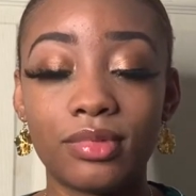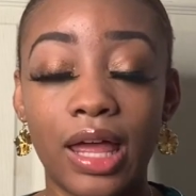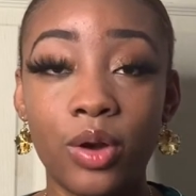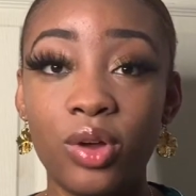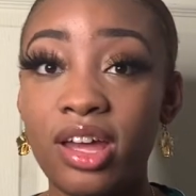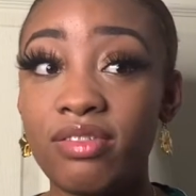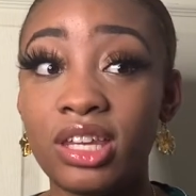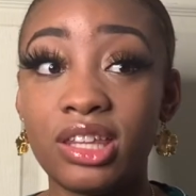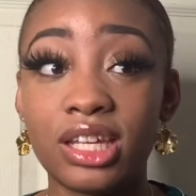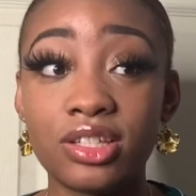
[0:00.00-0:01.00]
I don't have
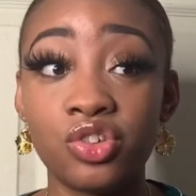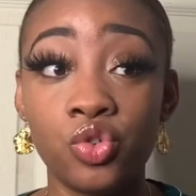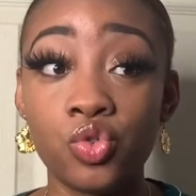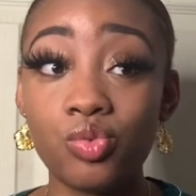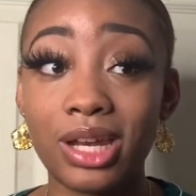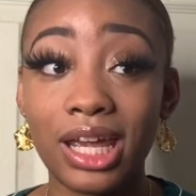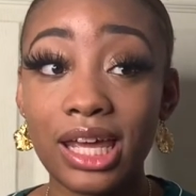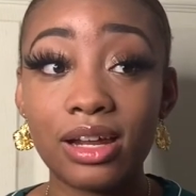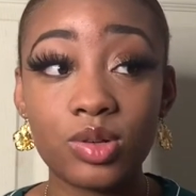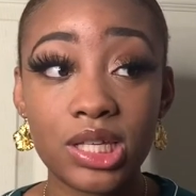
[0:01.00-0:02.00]
anything to do when I get
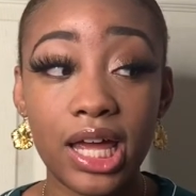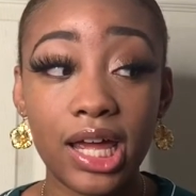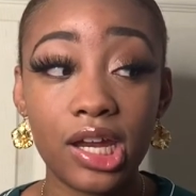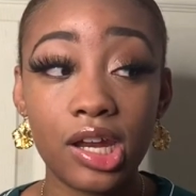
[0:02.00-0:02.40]
outside,